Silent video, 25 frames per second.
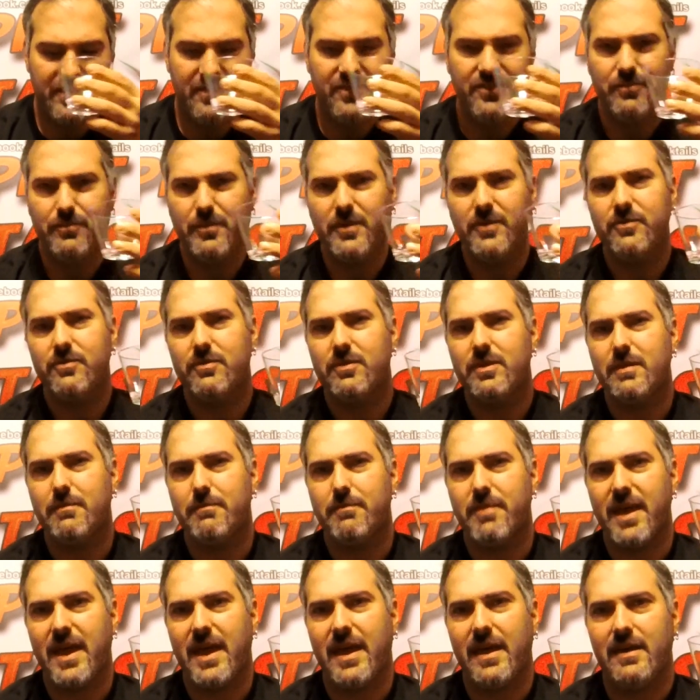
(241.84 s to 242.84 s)
this smells really
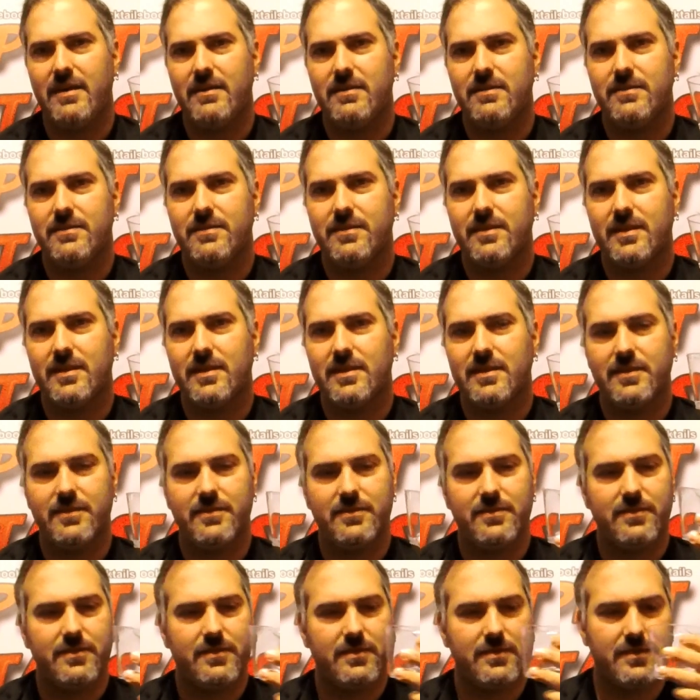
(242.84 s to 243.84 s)
bad, to say the
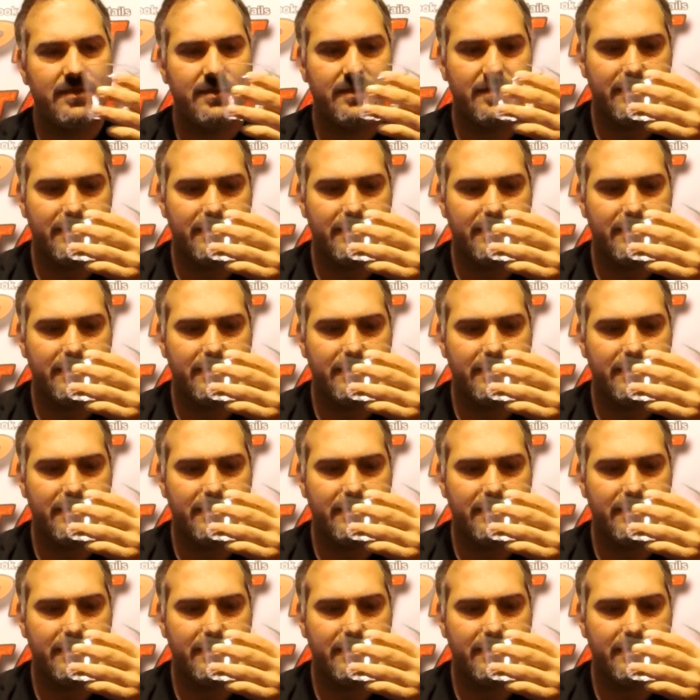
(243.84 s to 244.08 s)
least.